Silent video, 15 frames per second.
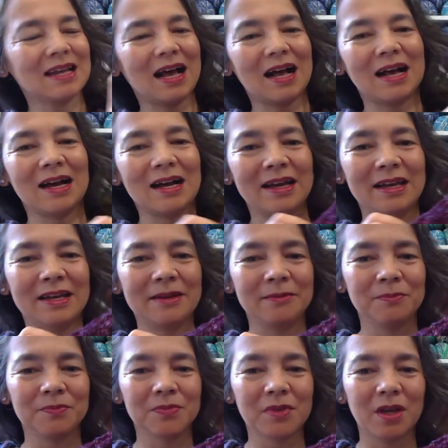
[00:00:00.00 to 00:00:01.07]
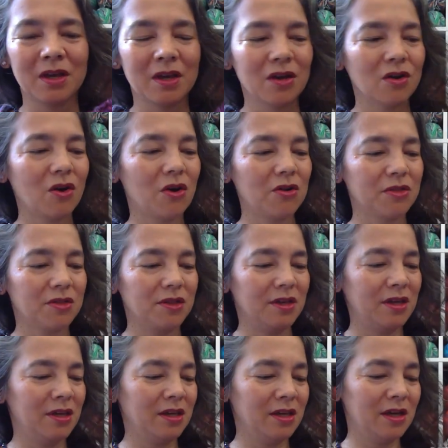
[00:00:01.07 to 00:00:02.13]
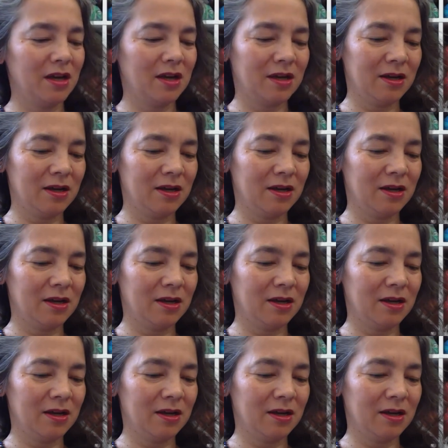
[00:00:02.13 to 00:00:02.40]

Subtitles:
I got the